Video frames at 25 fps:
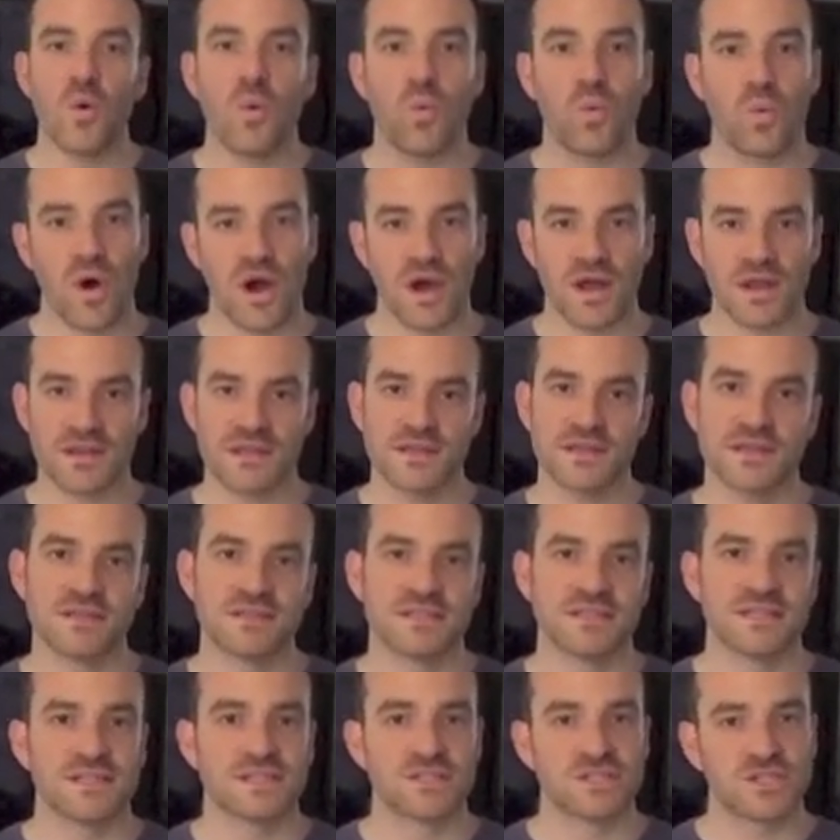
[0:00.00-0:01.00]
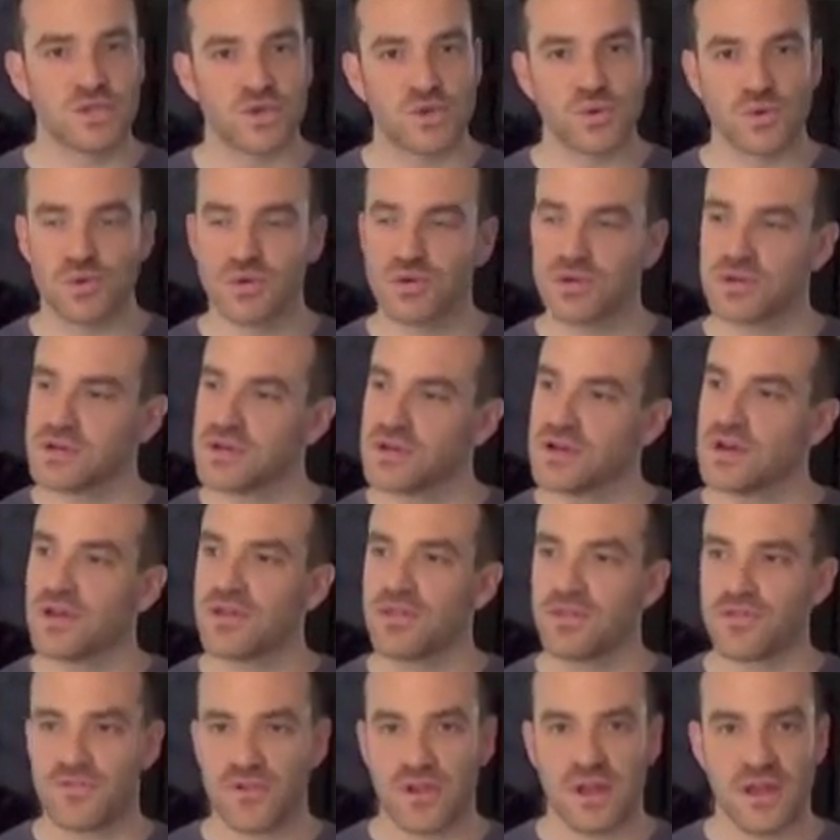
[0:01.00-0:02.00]
1, 2,
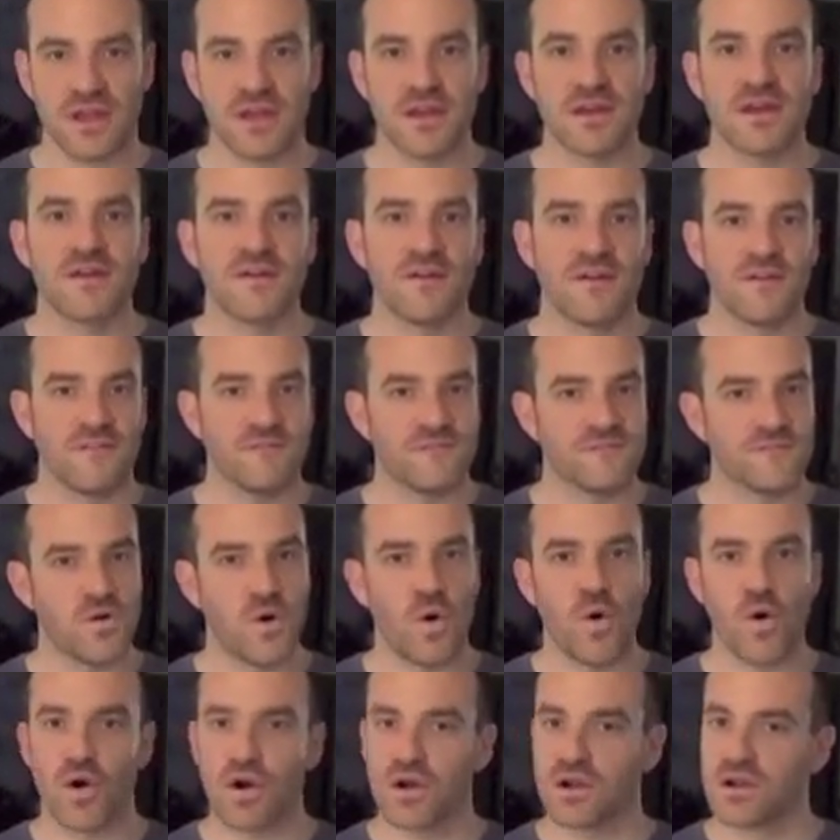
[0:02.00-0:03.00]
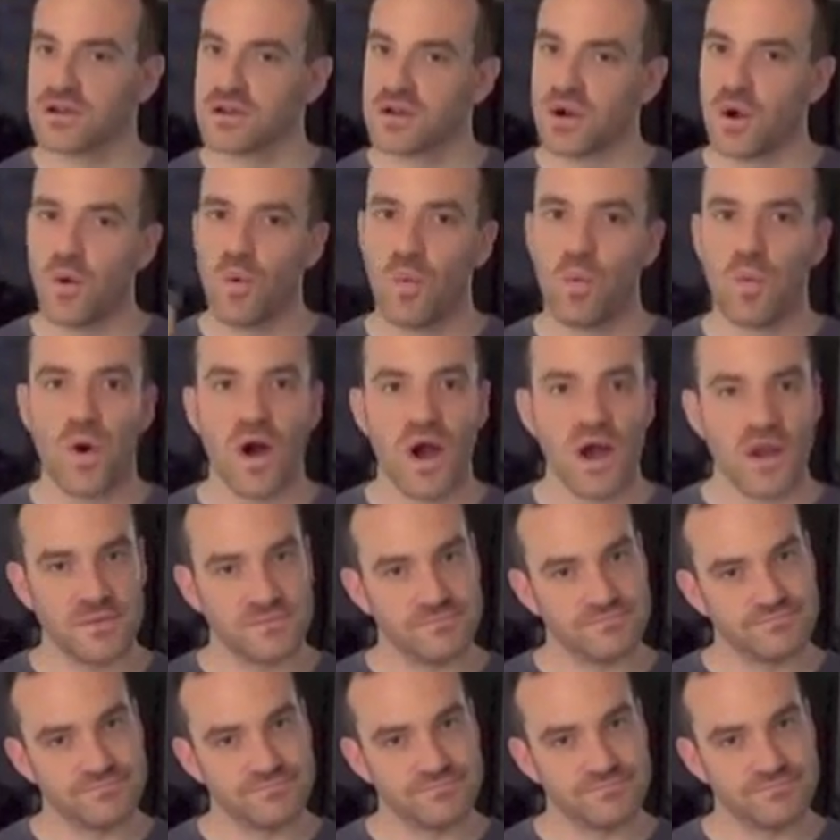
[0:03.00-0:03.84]
3, 4, 1.